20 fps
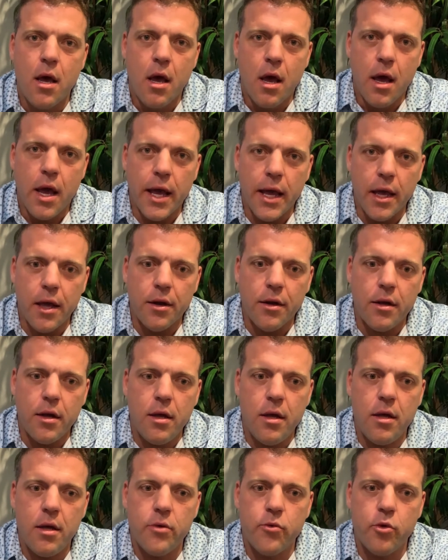And
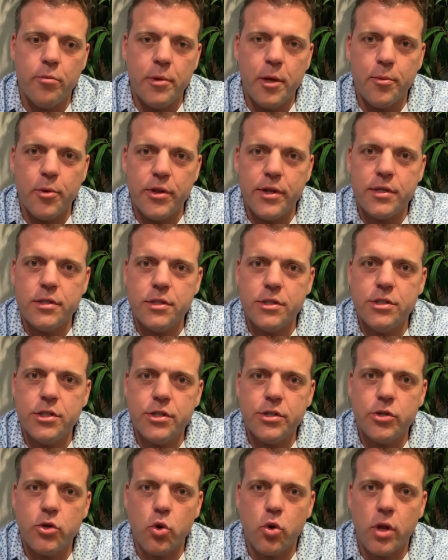remember, this is
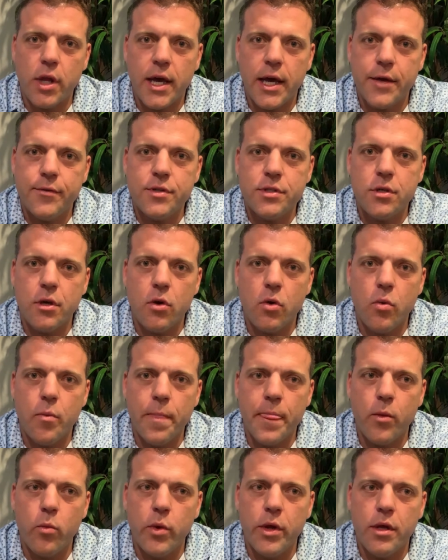just your life. So
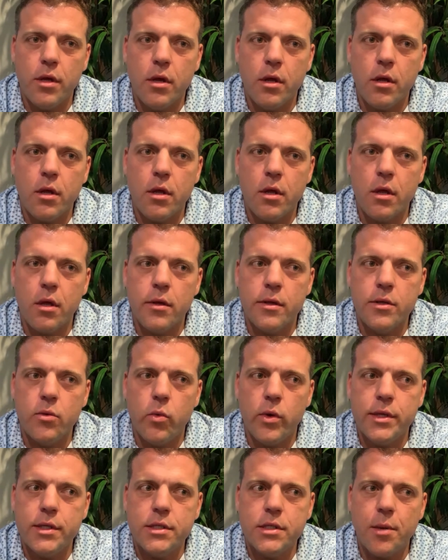when
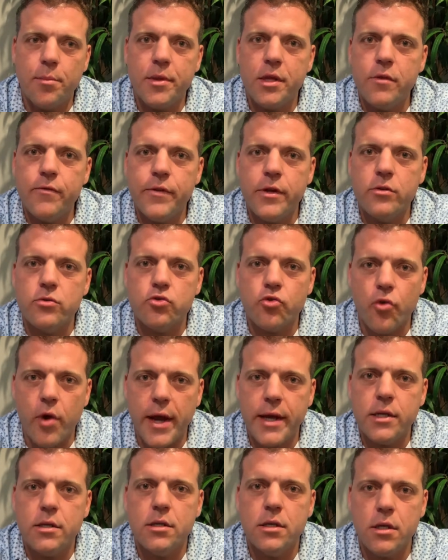something feels
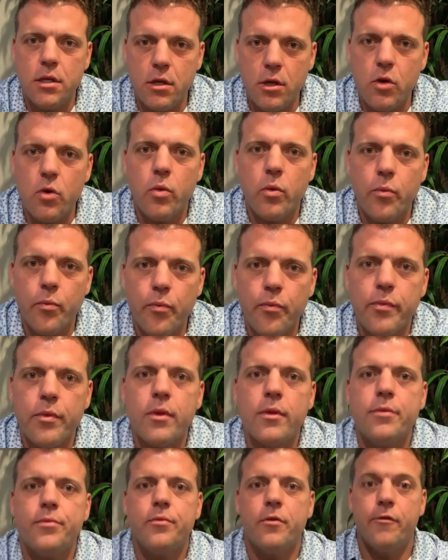right to you,
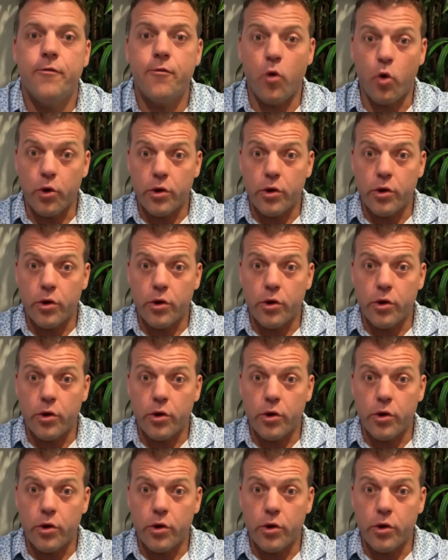for